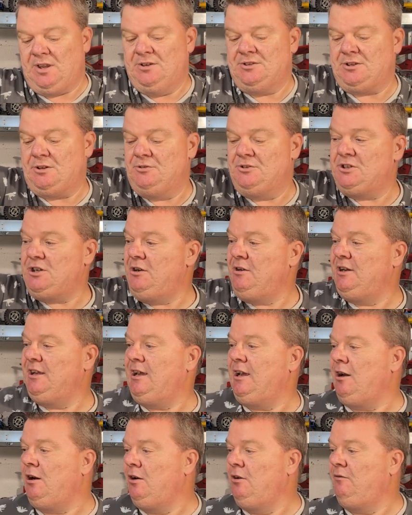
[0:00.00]
So
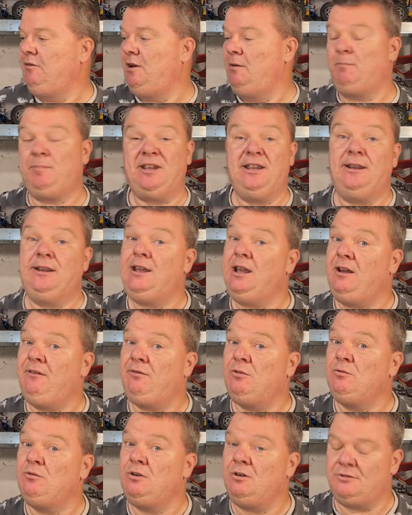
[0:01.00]
turning it over, be
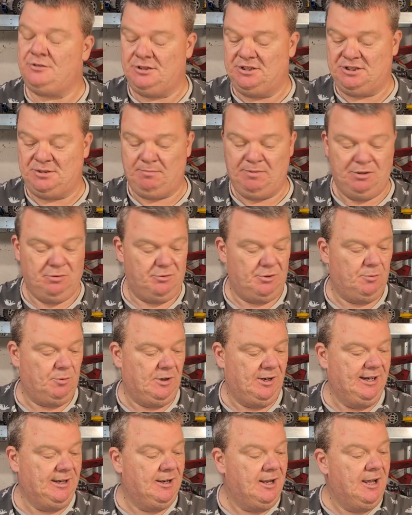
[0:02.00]
careful not to spill the
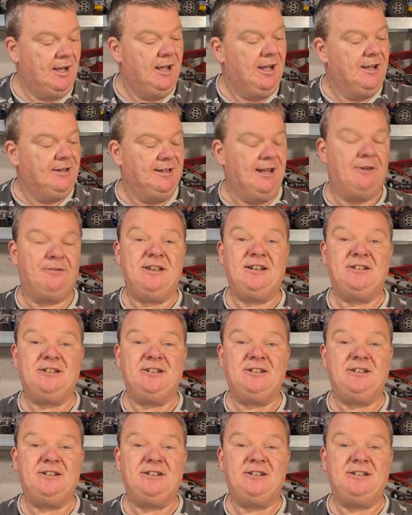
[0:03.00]
wine. Now